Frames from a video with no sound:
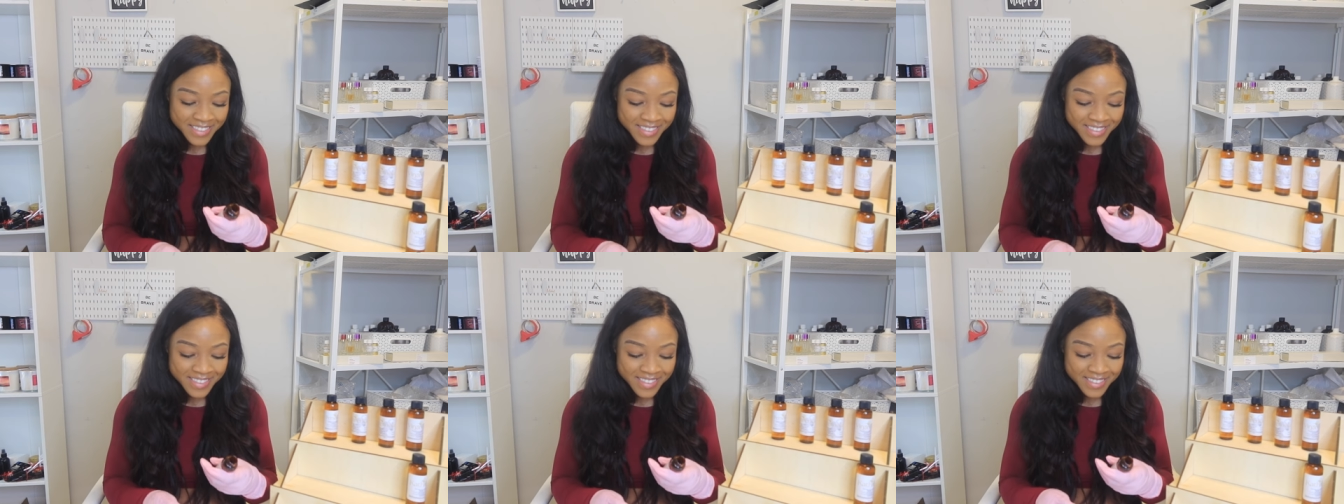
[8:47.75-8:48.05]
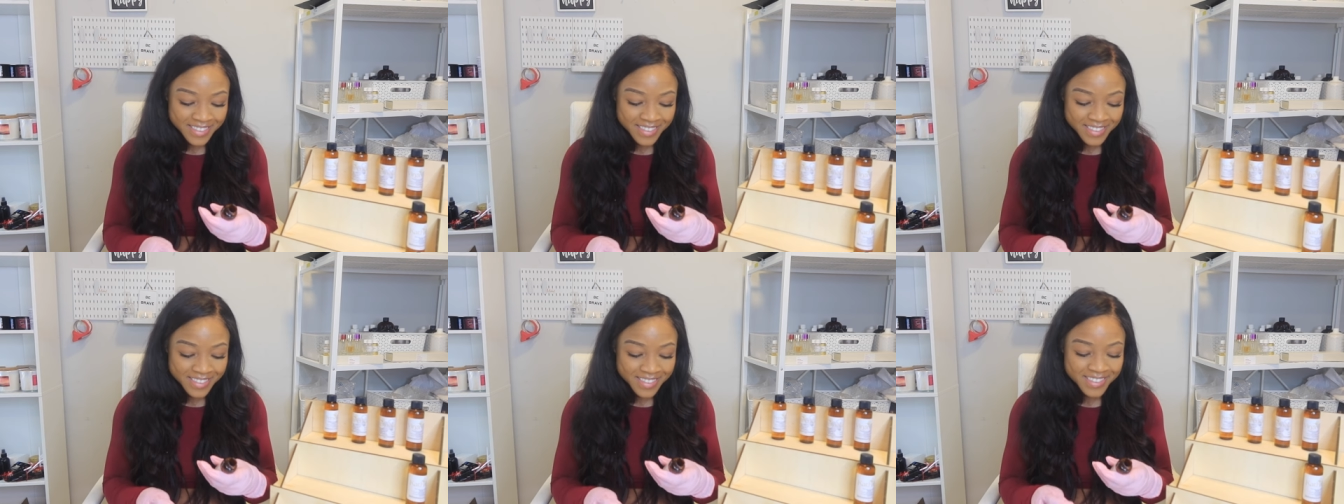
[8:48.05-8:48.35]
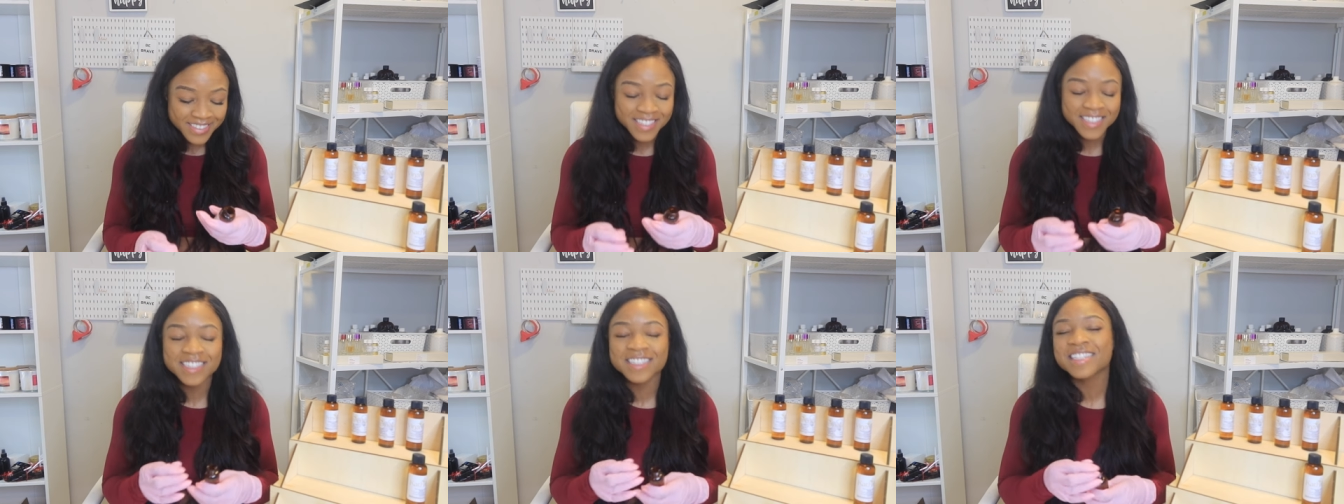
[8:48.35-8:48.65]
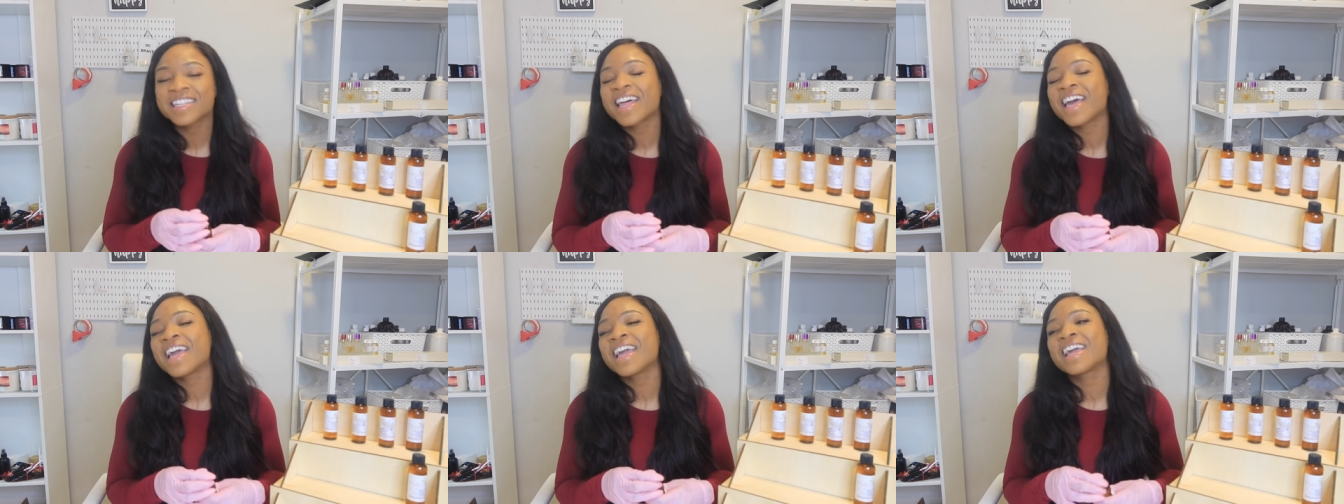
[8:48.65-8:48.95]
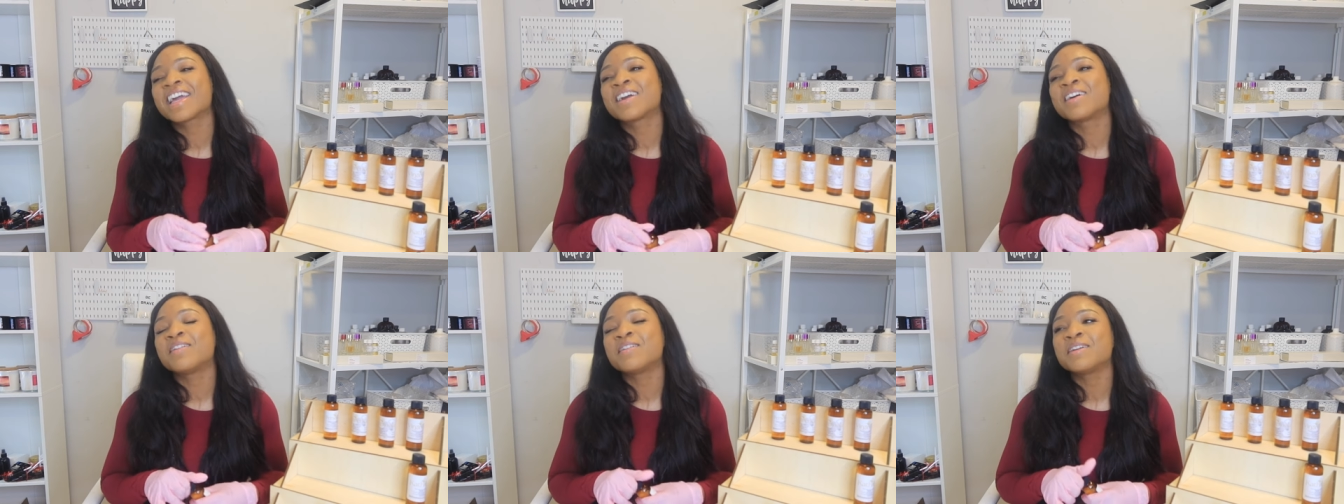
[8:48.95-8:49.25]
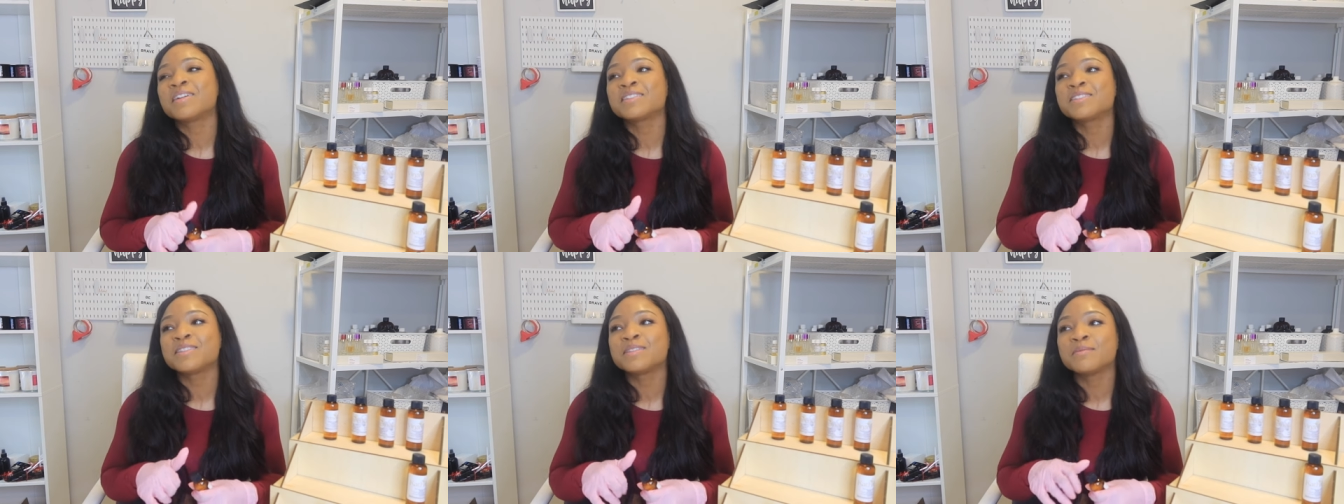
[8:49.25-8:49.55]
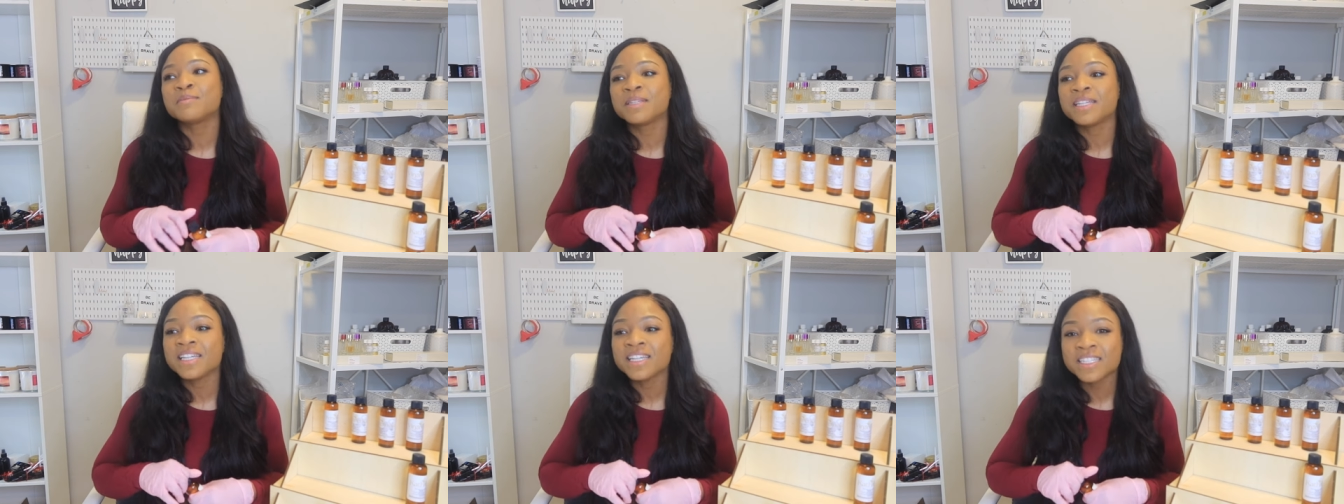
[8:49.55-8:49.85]
Ooh, it's like going to
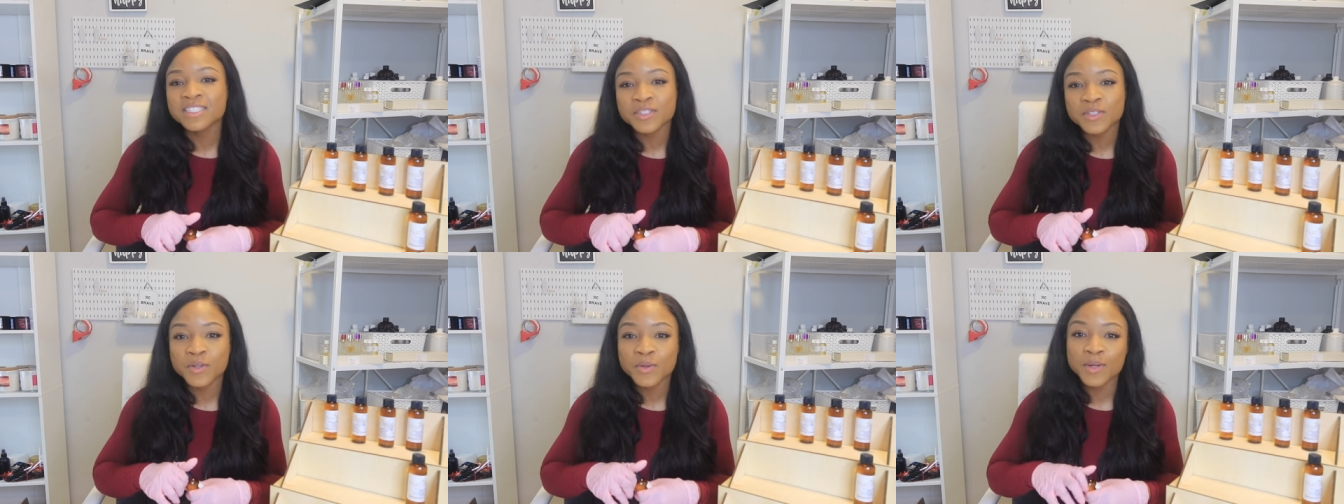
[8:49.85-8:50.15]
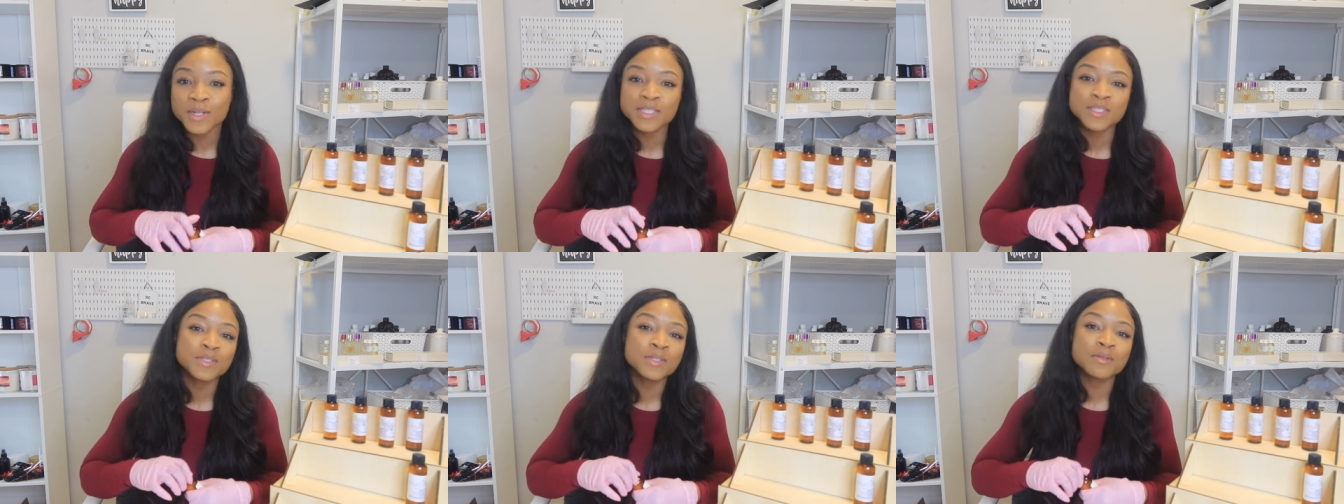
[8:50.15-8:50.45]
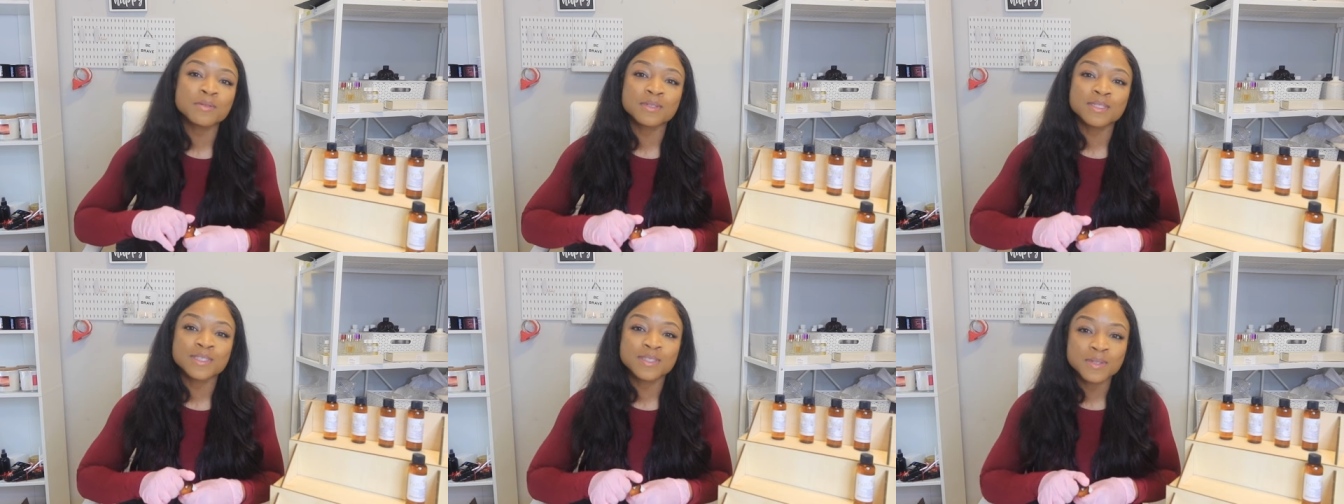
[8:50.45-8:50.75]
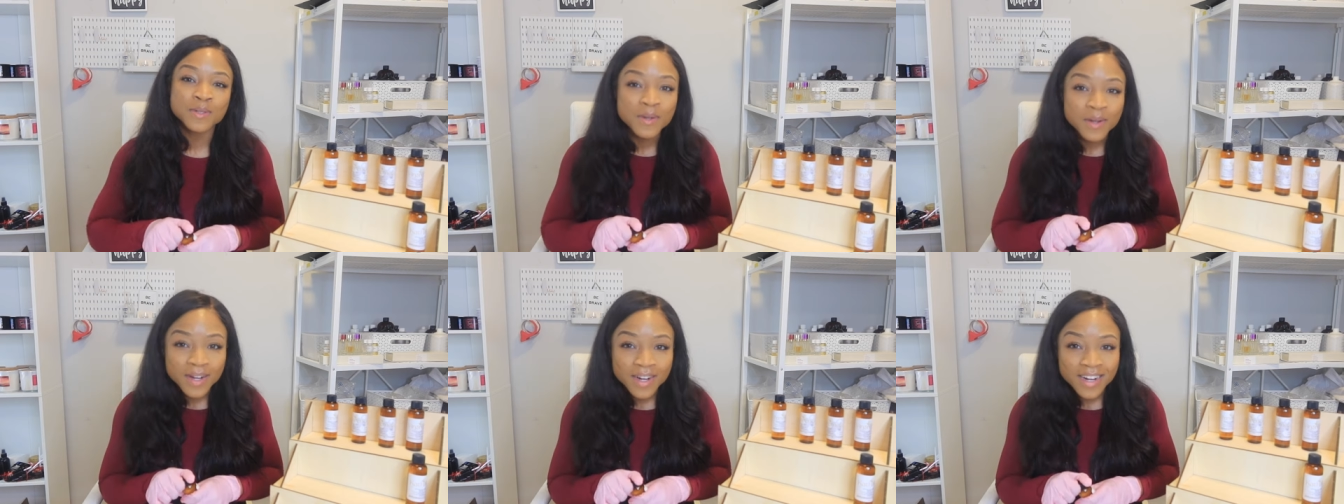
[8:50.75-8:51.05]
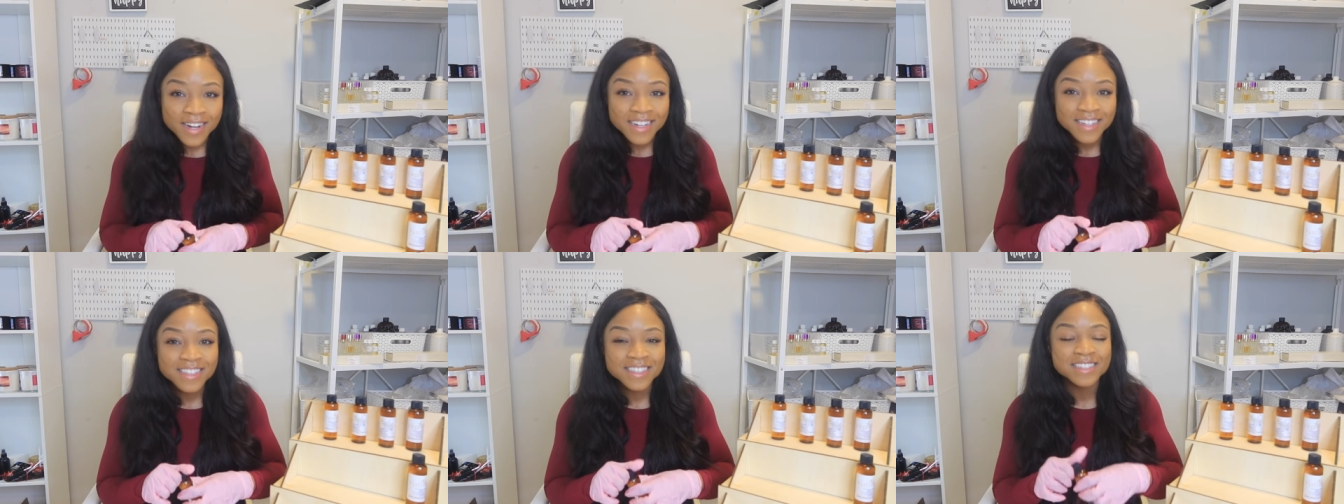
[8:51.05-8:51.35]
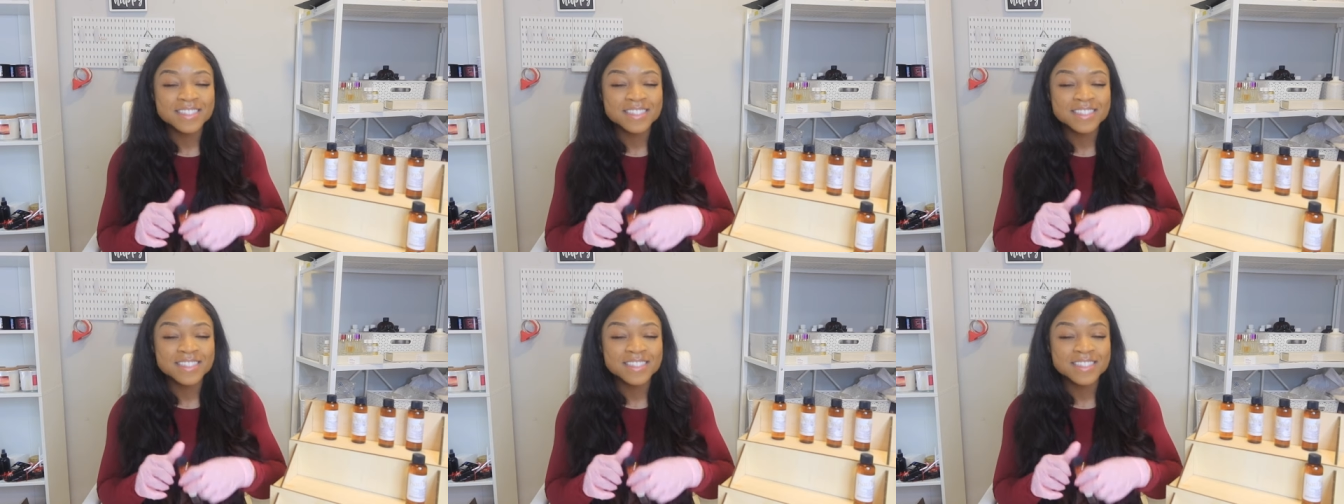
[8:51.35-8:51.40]
the beach or going to a resort.